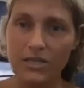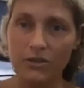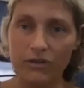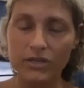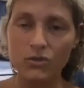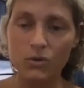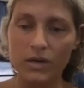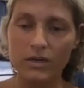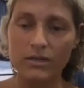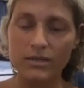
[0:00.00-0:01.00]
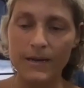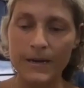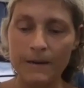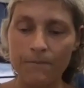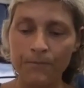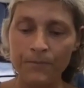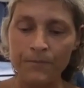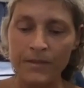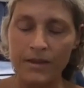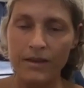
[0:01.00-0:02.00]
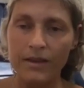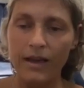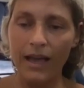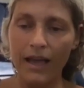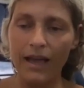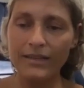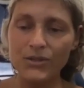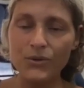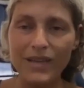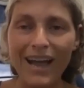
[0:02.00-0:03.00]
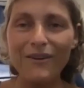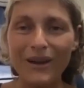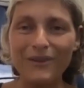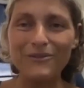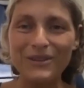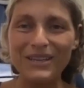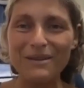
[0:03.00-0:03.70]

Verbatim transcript: resource. Um, yeah and so yeah I, I, really am